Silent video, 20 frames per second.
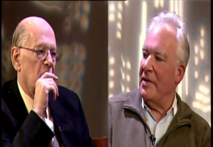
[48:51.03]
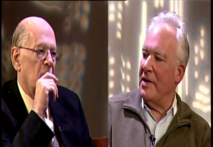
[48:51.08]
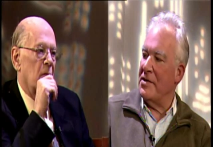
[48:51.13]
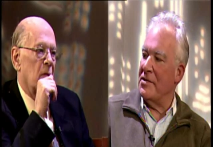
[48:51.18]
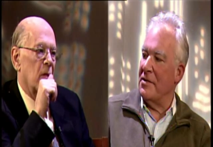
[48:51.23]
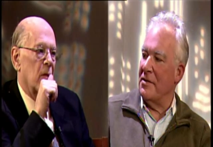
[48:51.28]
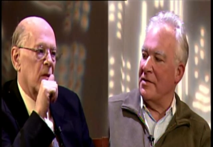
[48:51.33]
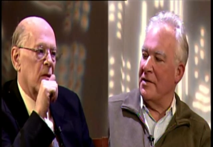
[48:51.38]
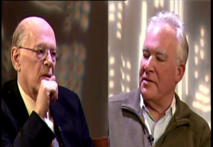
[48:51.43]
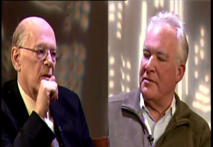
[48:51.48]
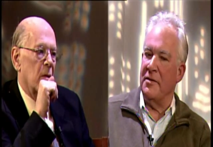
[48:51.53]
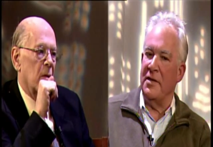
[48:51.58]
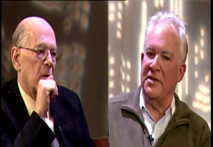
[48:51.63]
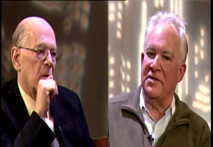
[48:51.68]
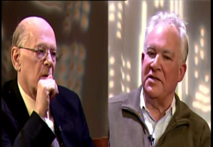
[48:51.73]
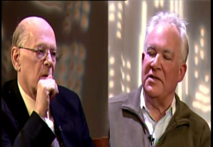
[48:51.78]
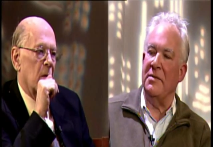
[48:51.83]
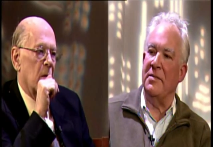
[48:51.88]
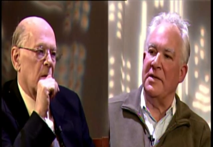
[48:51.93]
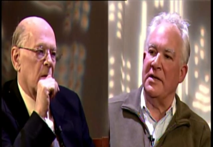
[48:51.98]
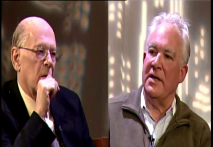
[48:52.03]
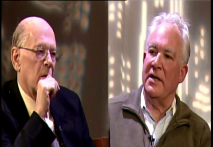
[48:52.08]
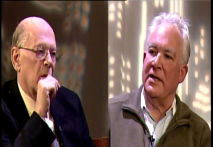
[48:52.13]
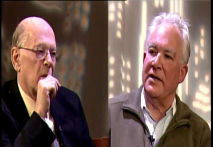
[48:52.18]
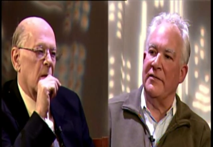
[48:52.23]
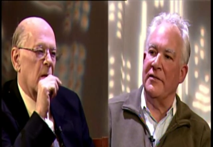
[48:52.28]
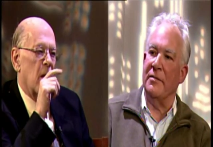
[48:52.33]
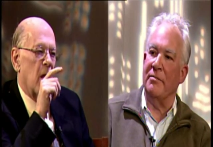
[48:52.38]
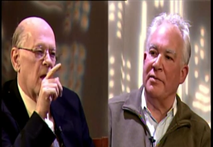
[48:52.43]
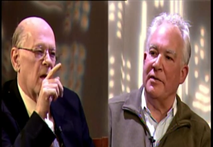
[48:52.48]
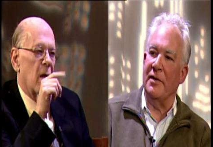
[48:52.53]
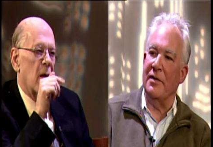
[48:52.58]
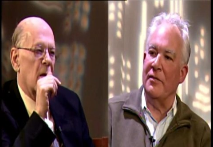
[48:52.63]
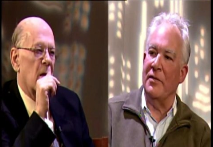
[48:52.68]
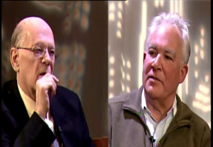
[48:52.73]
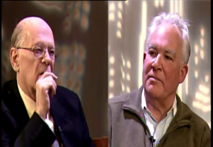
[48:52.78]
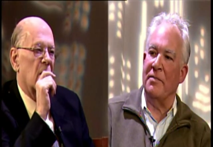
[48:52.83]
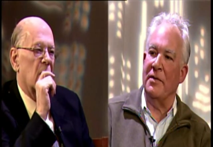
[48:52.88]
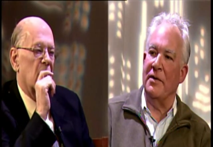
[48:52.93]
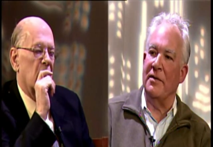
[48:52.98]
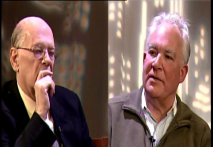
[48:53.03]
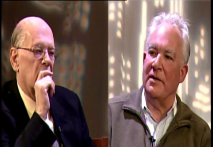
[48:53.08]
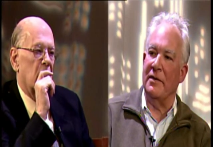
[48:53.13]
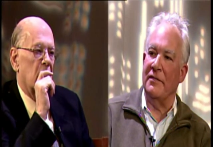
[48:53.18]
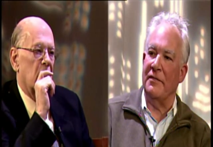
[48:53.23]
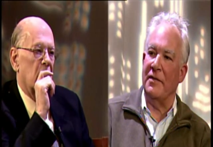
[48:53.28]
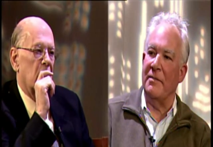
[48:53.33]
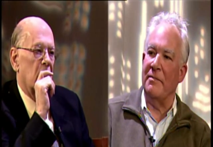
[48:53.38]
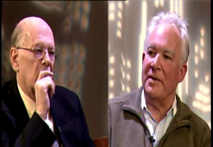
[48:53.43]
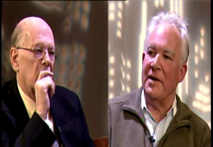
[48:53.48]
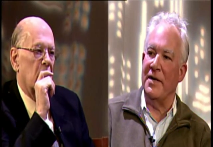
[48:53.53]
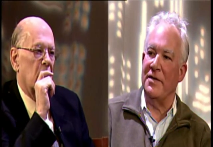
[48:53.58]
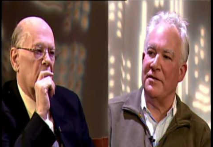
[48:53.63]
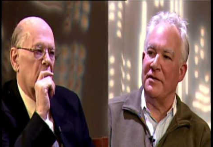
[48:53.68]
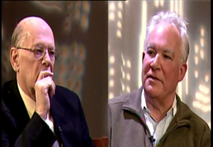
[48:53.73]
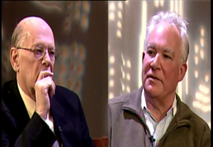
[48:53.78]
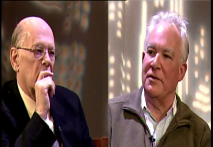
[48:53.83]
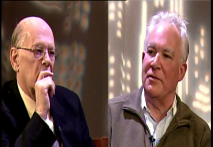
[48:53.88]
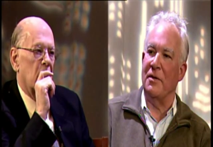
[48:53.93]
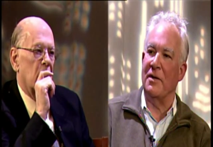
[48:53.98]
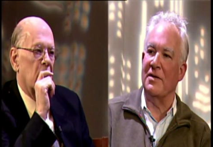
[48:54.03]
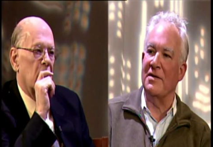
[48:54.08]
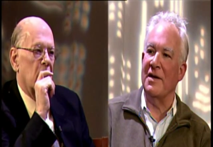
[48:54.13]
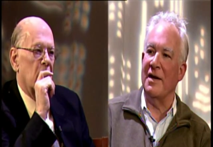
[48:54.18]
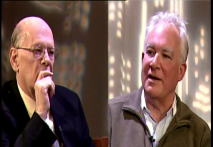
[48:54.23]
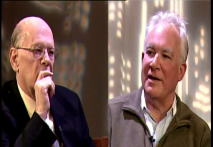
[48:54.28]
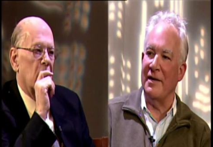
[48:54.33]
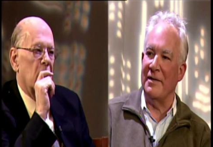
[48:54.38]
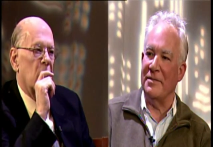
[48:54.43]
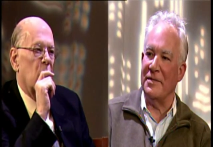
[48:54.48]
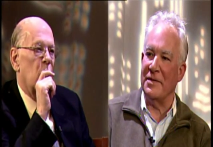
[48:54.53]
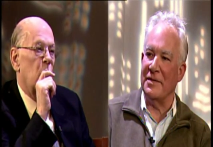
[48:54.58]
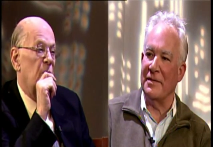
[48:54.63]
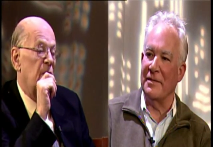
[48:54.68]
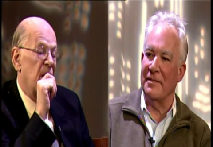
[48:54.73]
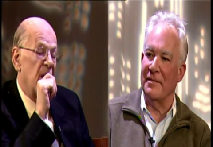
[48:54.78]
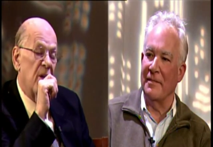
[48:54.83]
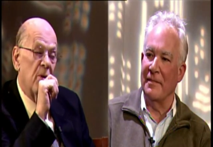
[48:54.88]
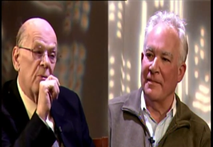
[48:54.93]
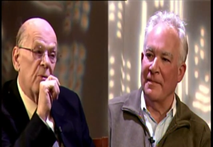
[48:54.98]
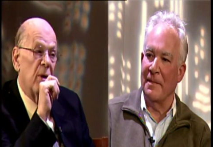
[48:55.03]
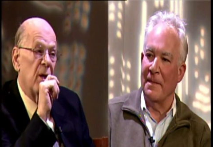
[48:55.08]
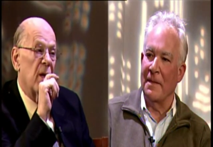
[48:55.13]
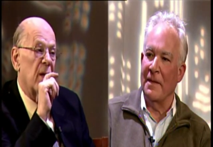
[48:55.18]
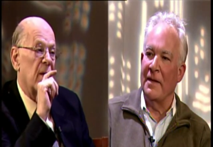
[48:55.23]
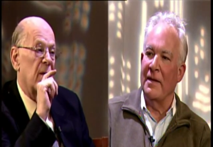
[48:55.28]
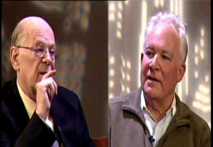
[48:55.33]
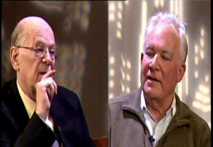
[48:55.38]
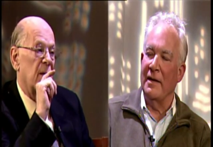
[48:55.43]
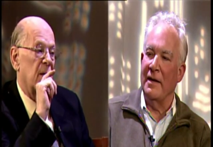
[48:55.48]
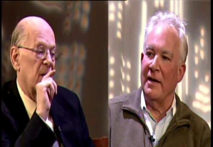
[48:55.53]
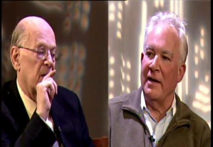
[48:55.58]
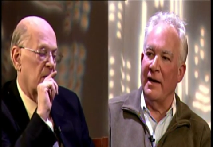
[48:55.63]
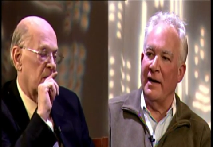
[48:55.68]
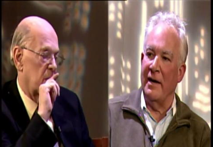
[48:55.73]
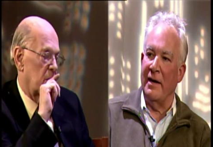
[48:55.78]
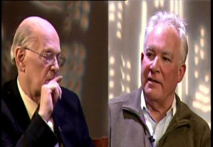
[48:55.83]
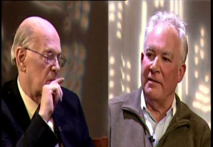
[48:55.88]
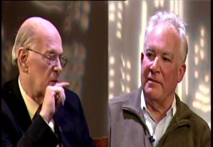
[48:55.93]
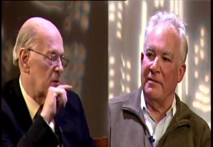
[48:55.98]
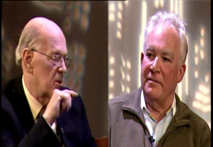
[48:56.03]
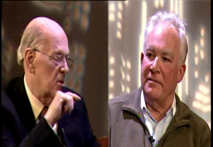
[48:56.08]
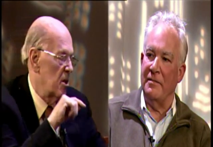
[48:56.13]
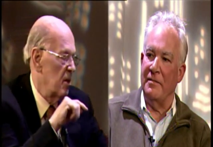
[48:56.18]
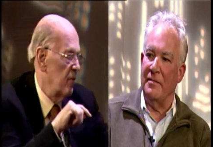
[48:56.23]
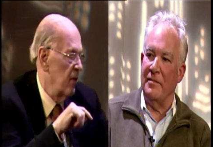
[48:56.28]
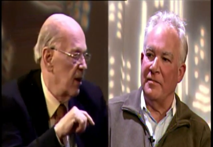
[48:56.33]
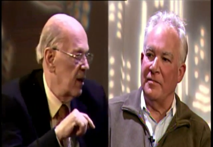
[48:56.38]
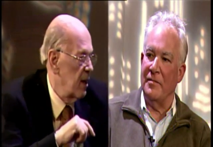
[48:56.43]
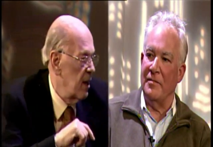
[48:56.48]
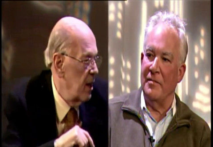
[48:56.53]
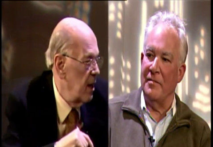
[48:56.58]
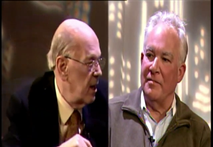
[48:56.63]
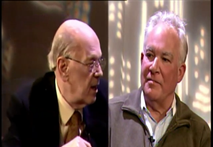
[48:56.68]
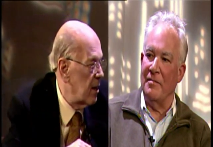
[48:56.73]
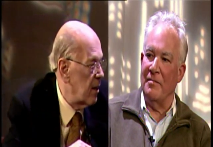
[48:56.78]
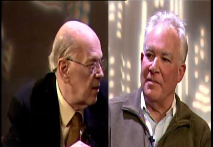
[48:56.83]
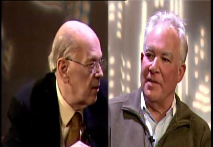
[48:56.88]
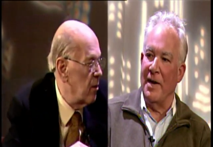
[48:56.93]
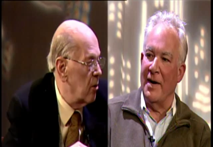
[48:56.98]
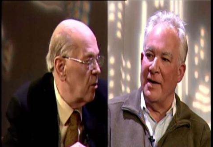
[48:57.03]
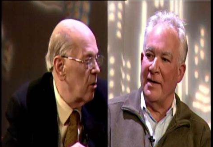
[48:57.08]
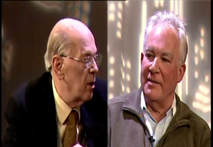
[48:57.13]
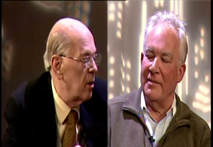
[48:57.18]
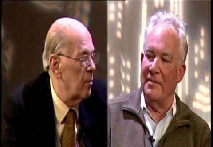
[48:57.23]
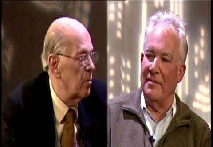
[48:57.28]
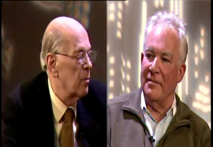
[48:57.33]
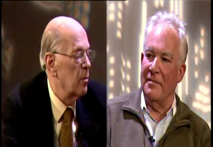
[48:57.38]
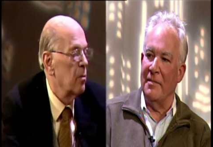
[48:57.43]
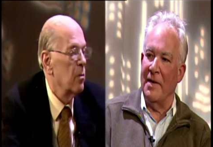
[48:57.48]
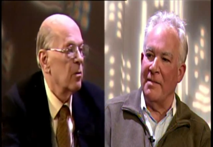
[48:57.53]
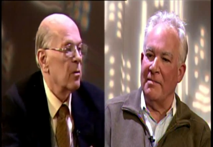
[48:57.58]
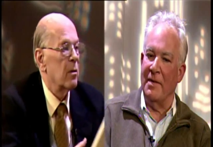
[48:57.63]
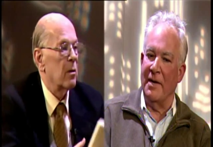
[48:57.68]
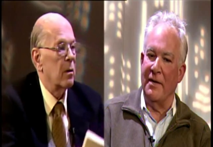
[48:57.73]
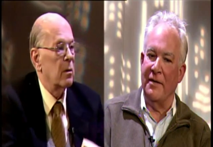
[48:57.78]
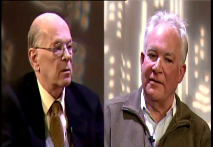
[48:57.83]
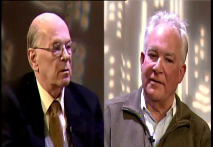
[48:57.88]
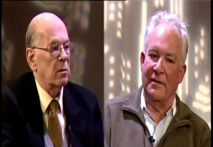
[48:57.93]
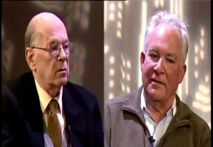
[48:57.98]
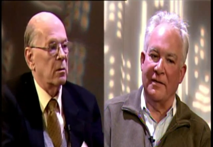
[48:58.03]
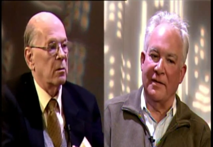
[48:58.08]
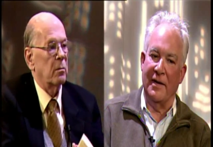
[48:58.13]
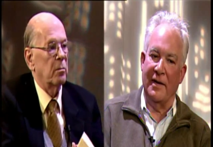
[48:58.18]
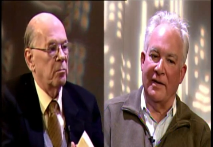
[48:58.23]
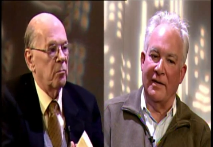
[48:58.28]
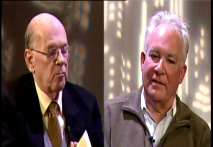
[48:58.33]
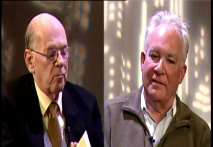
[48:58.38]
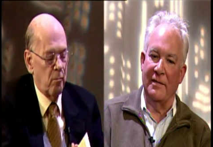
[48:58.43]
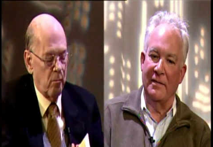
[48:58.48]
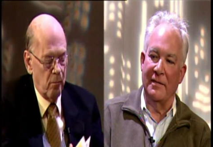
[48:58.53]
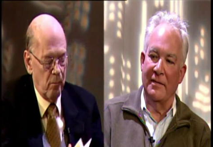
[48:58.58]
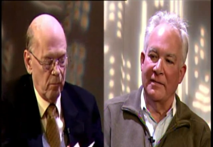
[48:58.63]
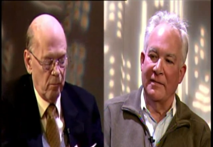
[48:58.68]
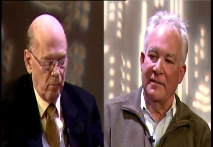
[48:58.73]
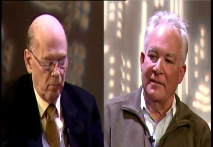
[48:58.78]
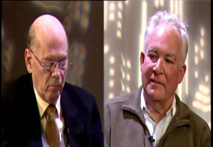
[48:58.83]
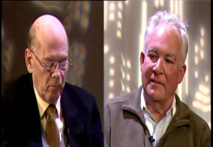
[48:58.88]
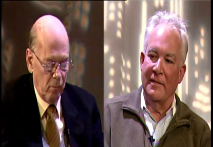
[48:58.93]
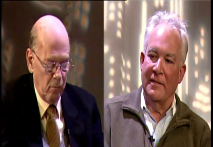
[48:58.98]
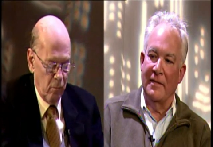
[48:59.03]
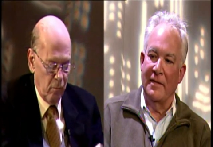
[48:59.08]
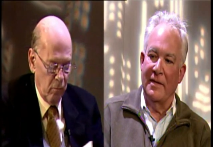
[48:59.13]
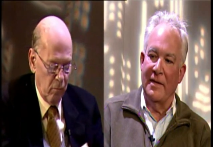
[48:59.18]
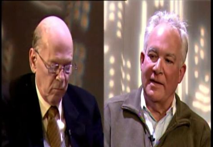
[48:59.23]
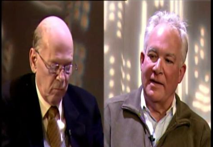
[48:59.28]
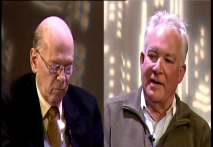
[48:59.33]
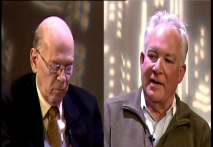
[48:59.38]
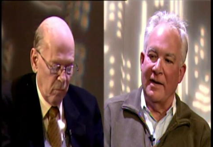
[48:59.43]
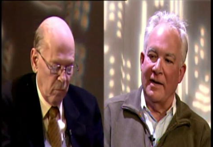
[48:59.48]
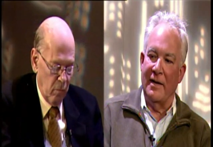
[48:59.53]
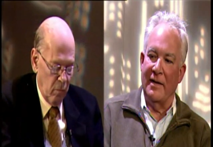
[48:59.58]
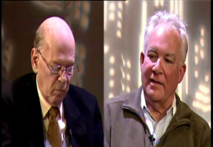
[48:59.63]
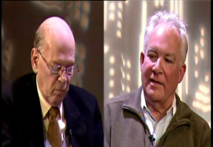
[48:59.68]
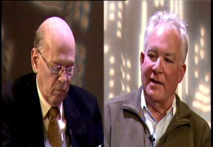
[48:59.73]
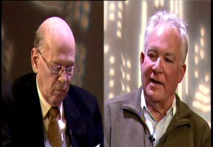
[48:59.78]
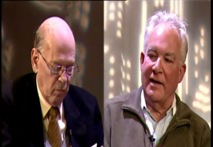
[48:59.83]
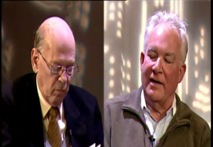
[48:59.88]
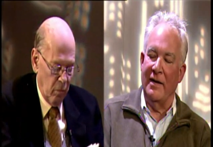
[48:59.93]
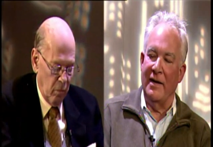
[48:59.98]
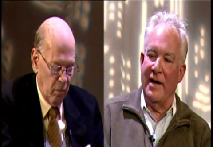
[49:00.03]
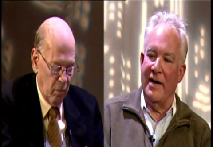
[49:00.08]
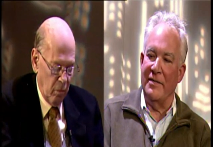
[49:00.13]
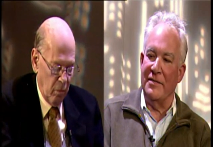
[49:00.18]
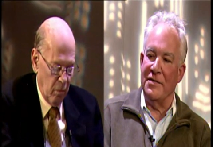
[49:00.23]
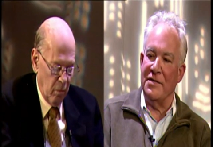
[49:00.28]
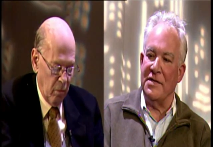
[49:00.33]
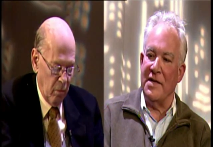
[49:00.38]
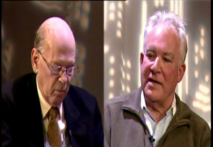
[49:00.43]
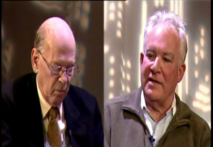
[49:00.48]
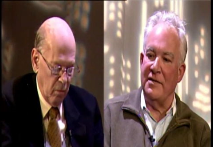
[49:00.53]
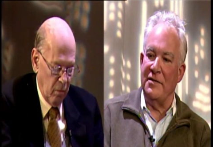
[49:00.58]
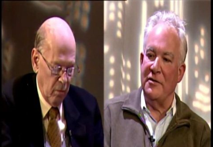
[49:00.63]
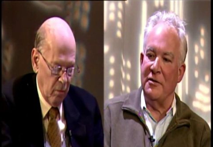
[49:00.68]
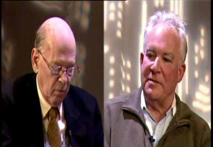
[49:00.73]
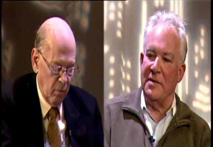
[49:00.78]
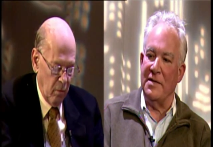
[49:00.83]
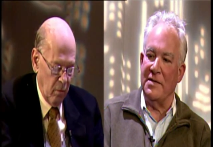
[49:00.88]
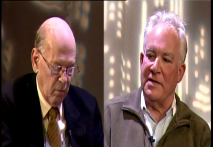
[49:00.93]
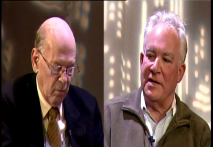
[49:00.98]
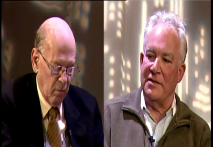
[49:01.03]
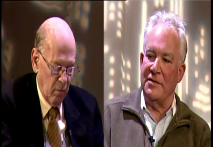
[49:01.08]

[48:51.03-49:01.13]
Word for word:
Speaker 1: the, the picture that is in the beginning of the yeah. book appeared on the front page of the New York Times.
Speaker 2: Did it really? Yeah. And Let's see if I can get it. My, Go ahead. My mother uh, mm-hmm.
Speaker 1: uh, cut it out and sent